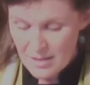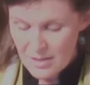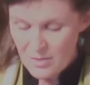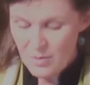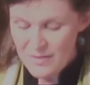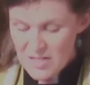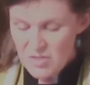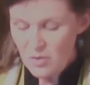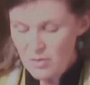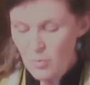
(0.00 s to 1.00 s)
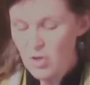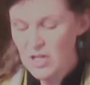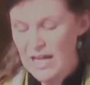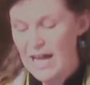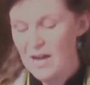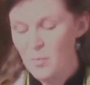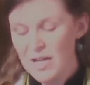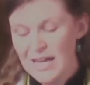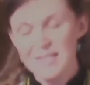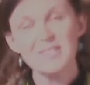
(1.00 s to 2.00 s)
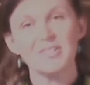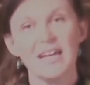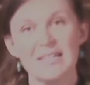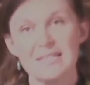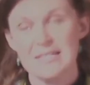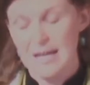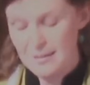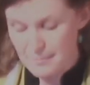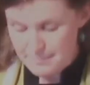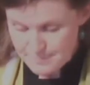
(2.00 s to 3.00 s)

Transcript: When they told Mordecai what Esther had said,